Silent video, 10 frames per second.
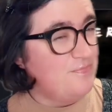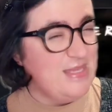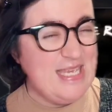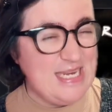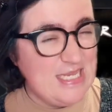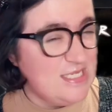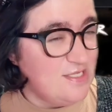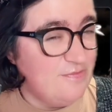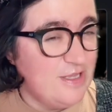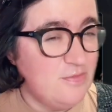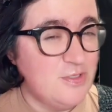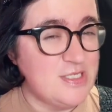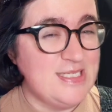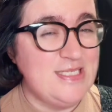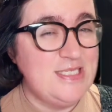It is available as
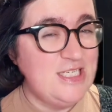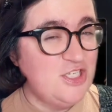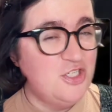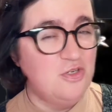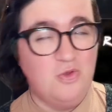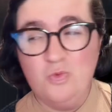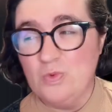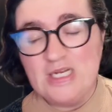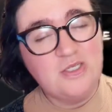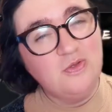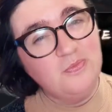a digital rental,